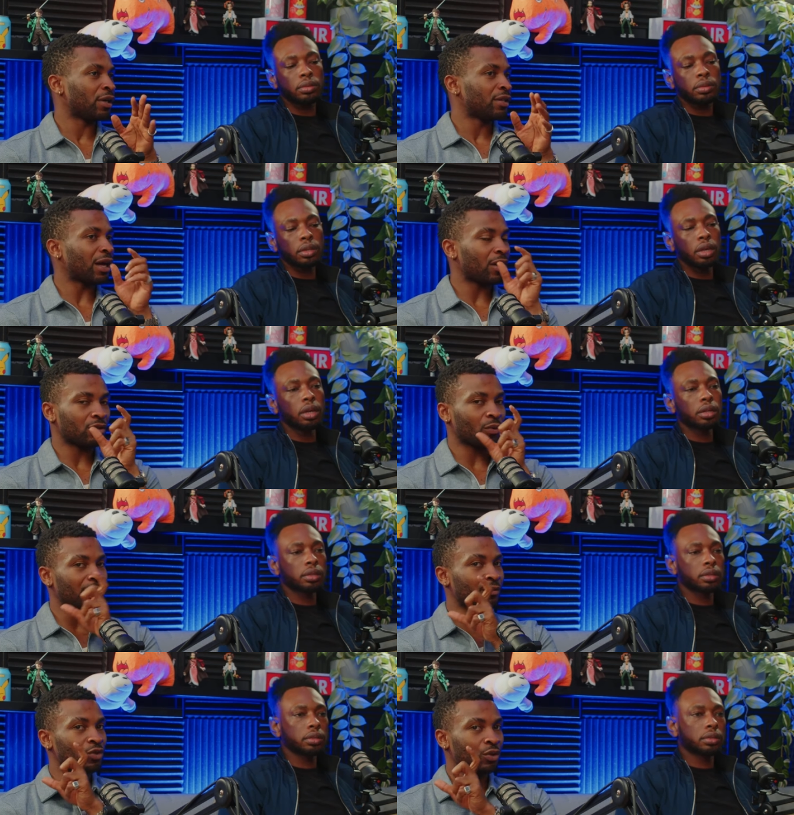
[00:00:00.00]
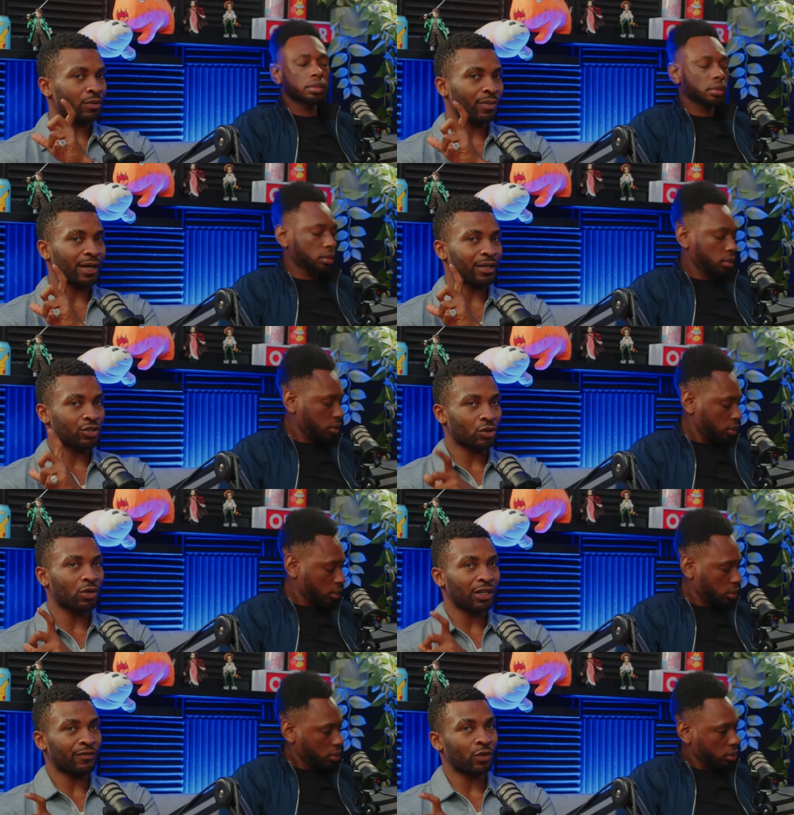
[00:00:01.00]
Speaker 1: That yeah. the one I'm talking about is
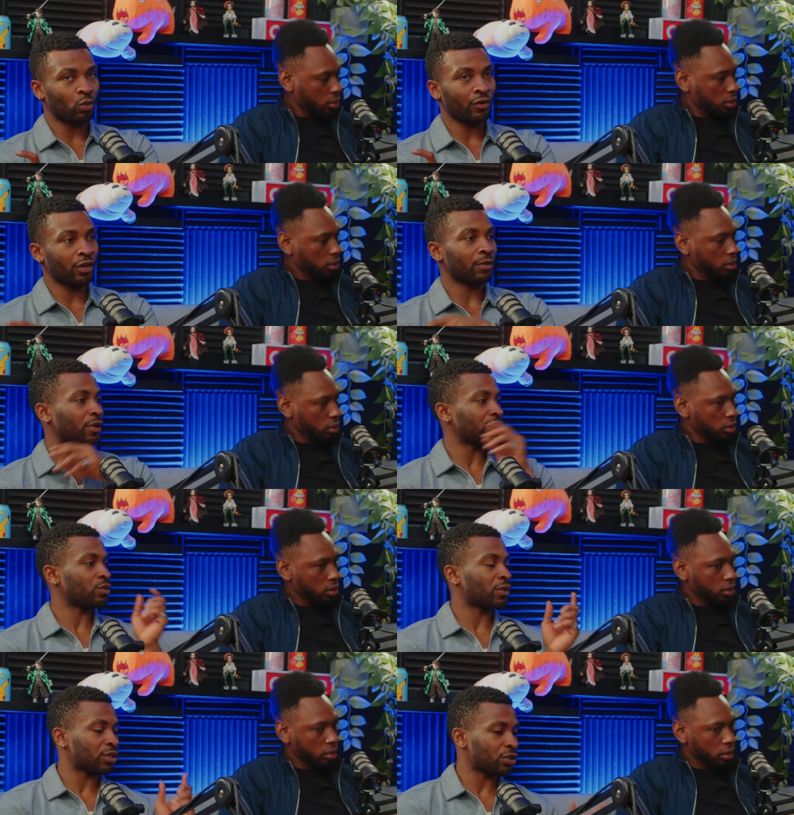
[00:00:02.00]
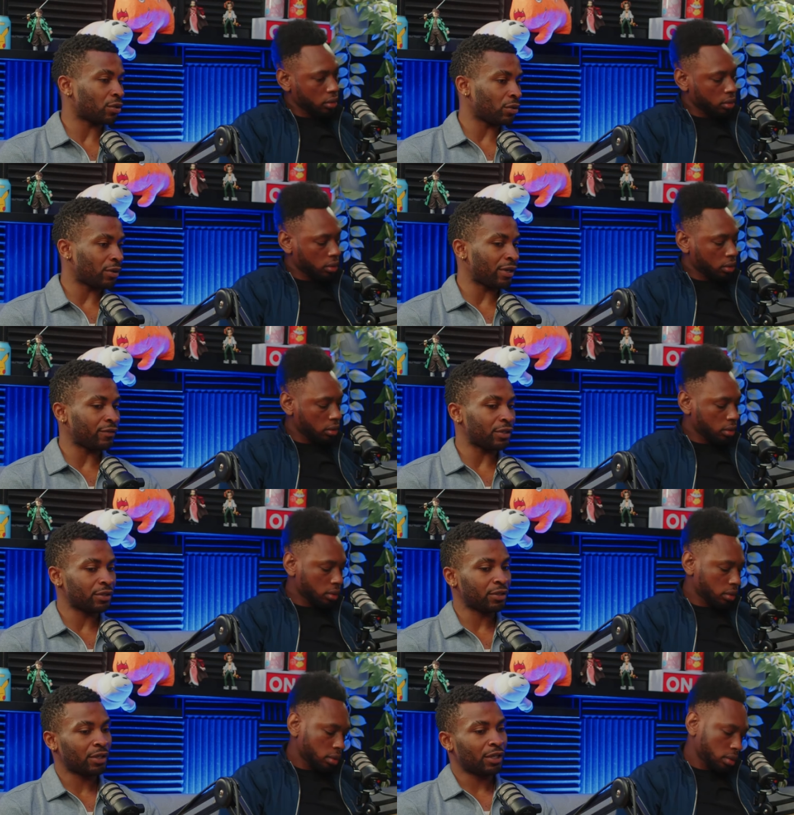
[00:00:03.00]
solo leveling warrior, but this one is solo
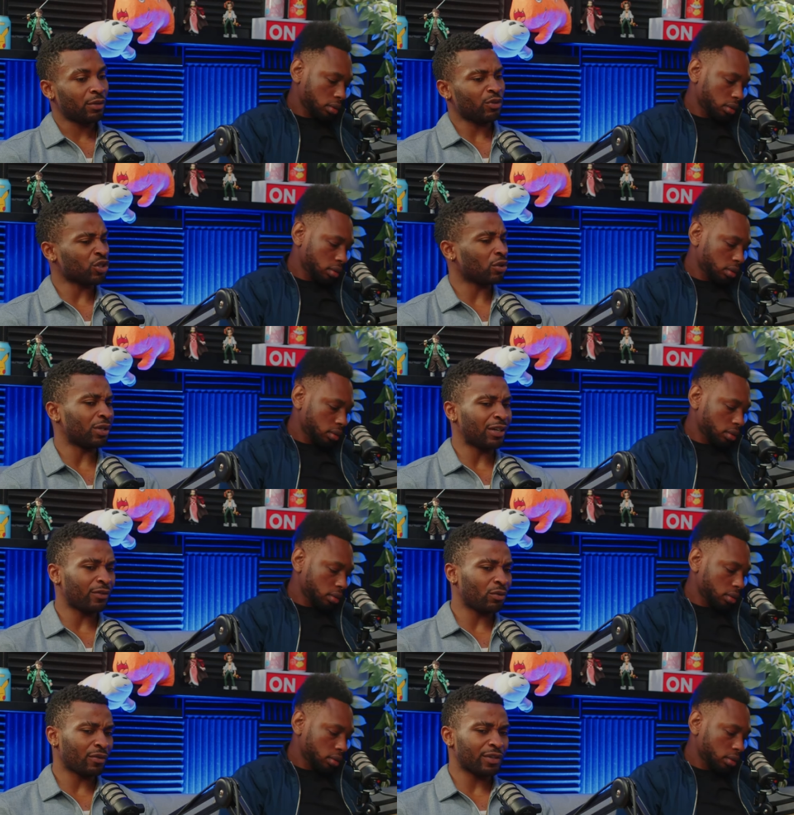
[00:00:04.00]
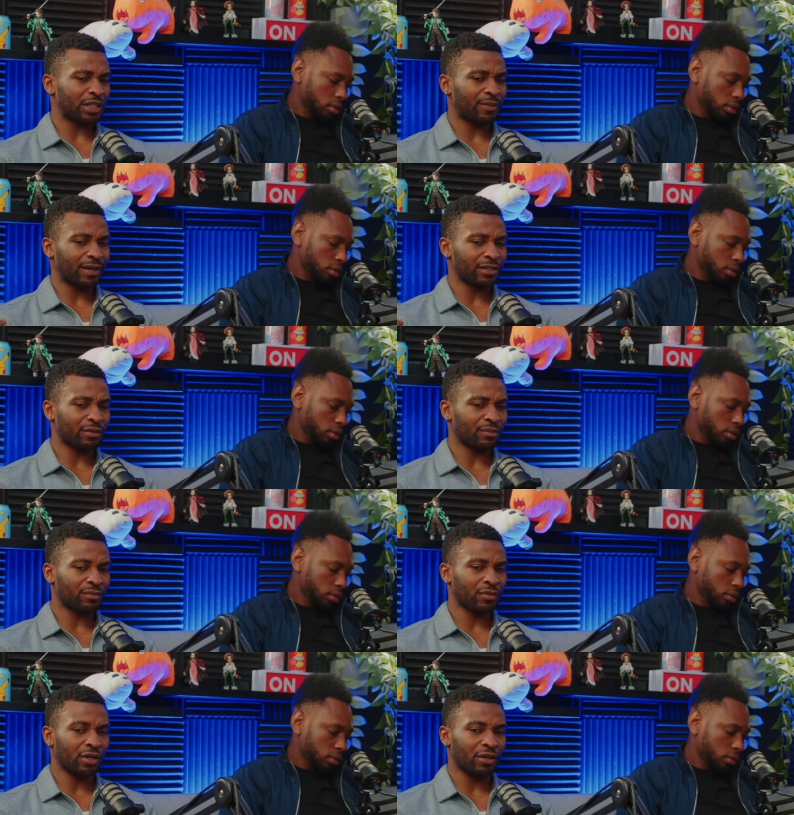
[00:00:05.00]
leveling. But solo leveling warrior is about
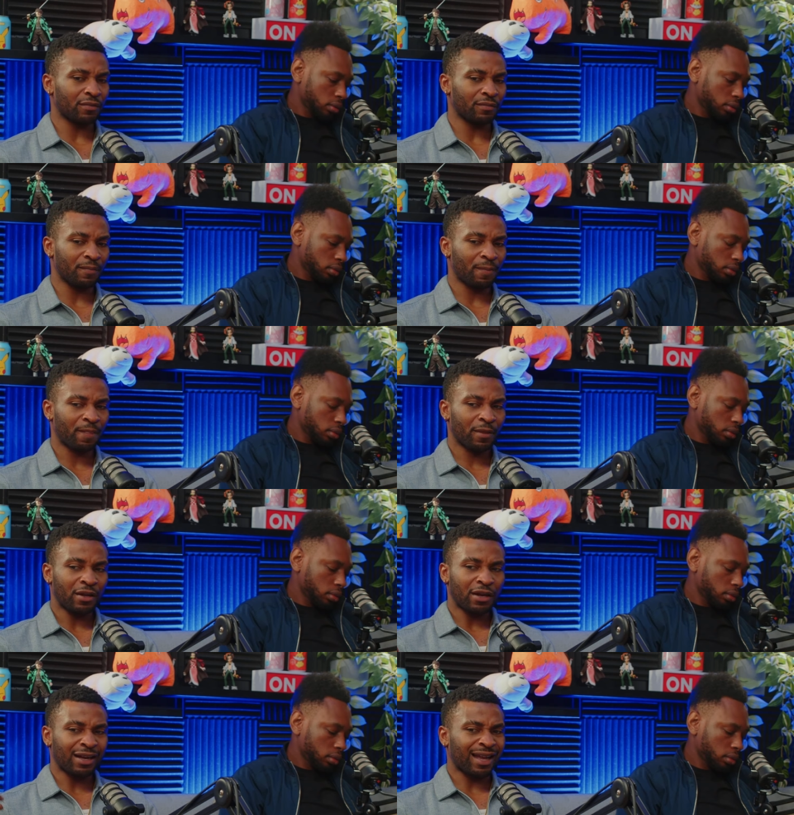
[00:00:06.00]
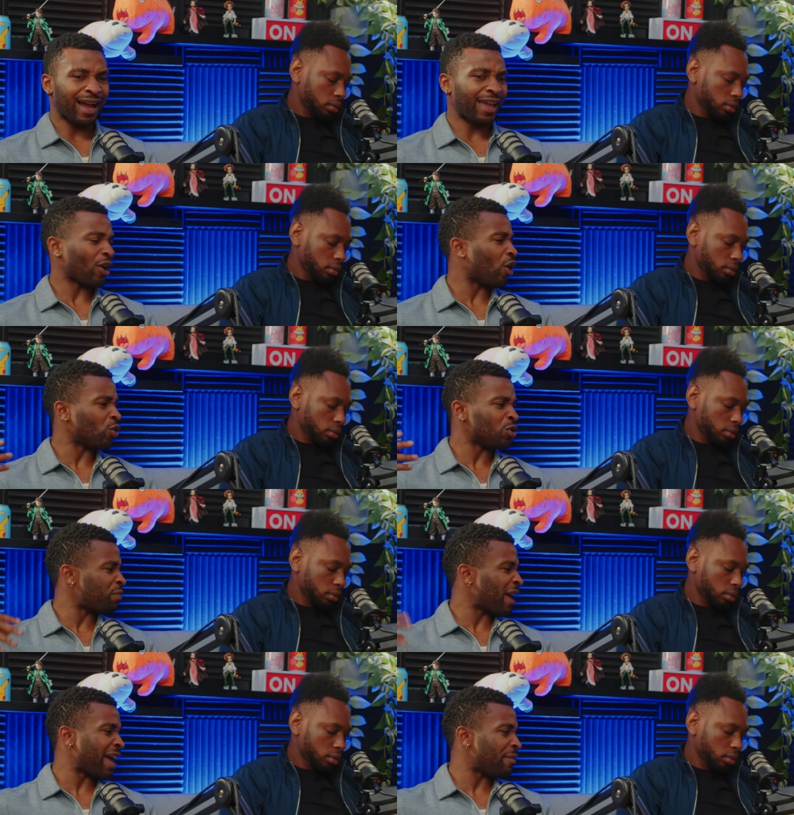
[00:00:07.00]
some um, a guy he owes
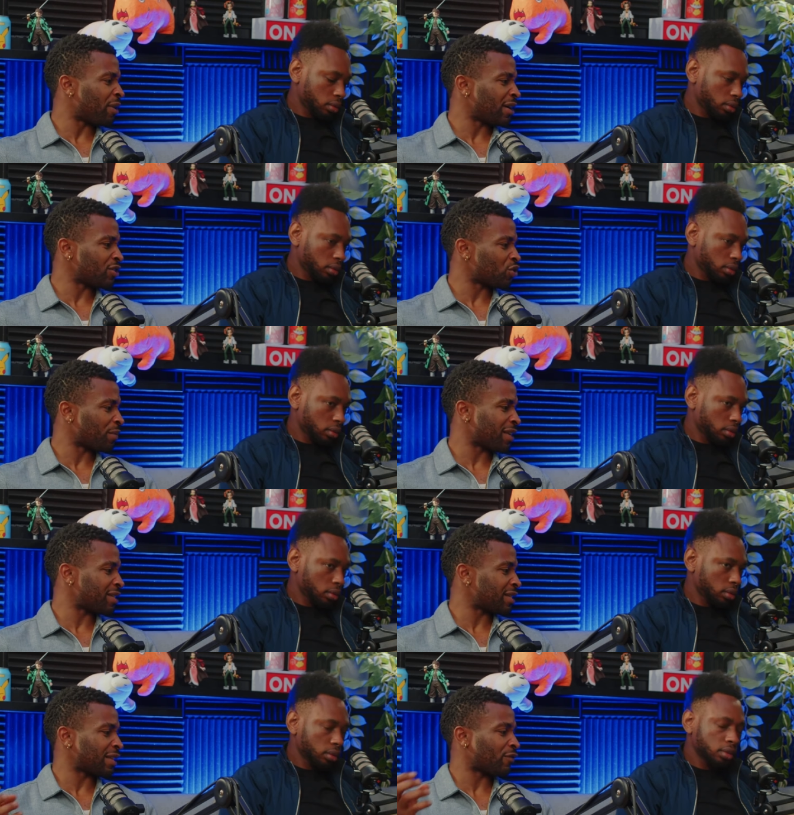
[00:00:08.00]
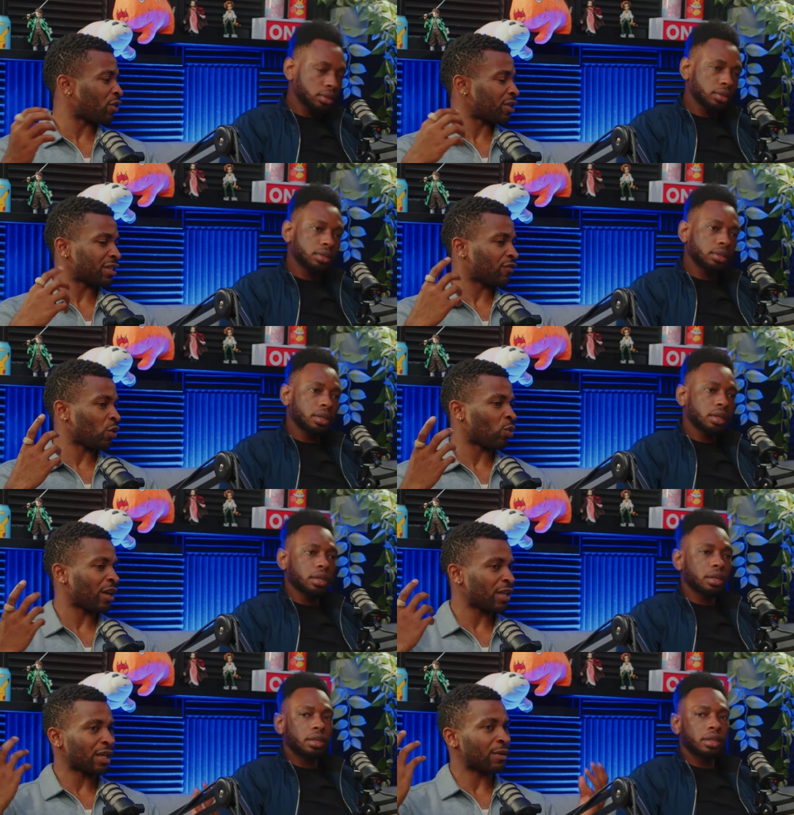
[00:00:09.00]
bare money. So basically, they've got this thing where
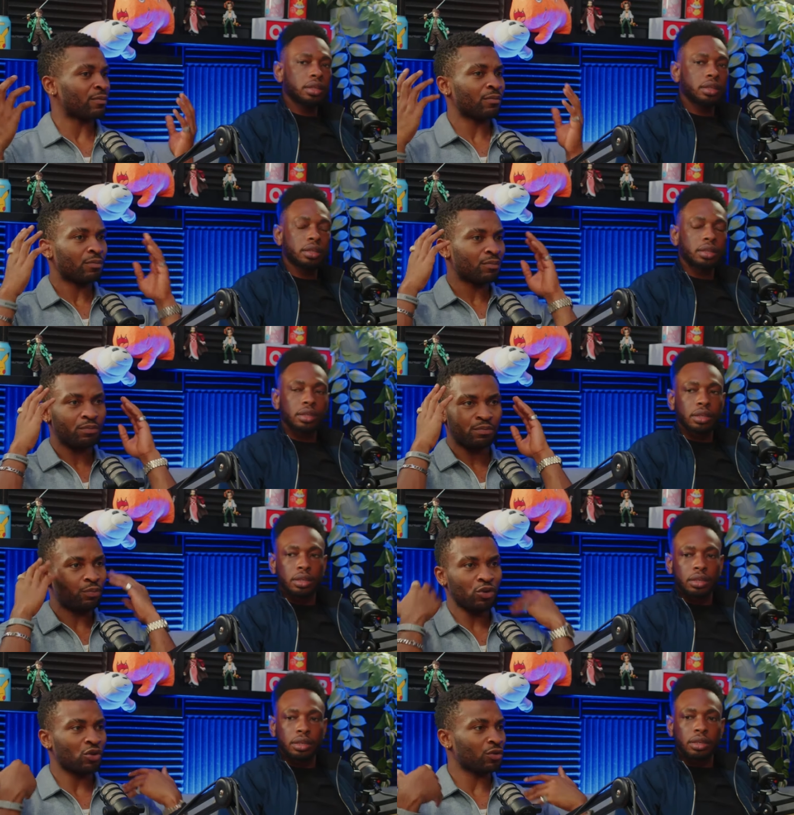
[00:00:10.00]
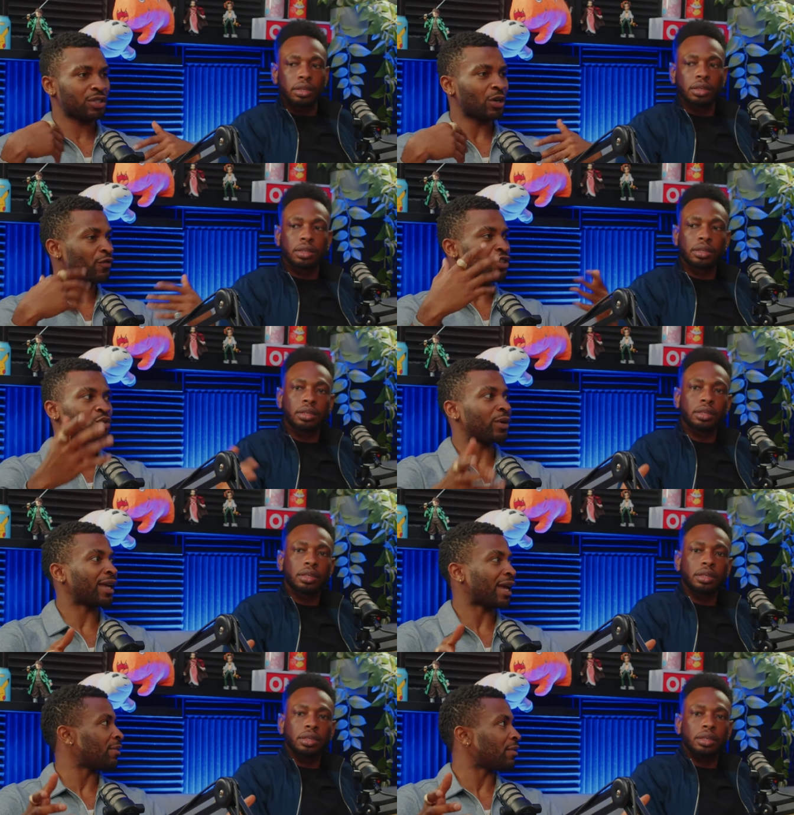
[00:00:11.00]
you can put yourself into a
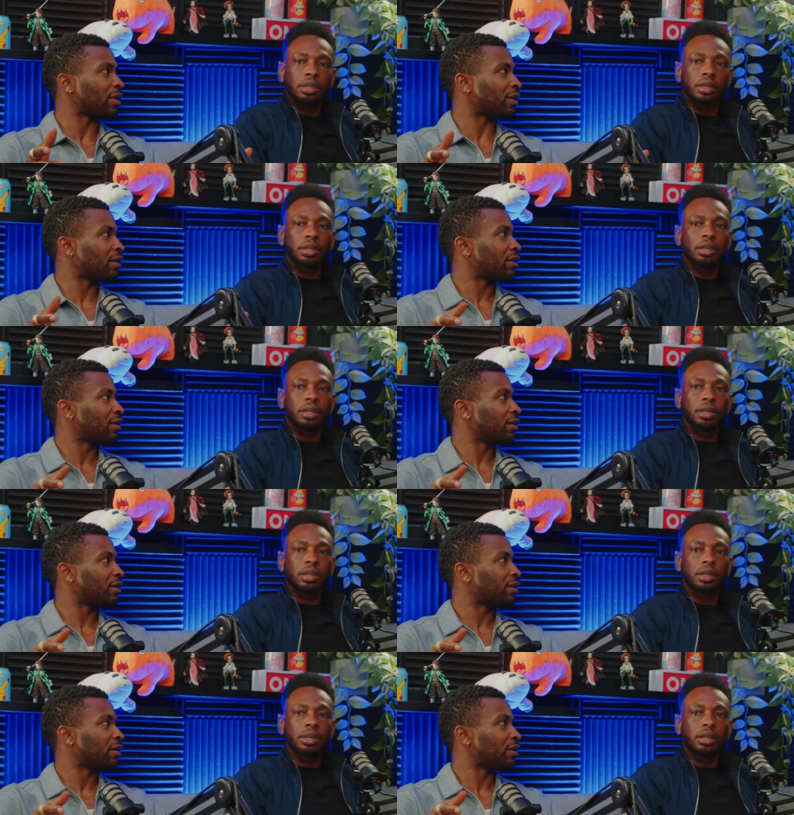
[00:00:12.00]
game in it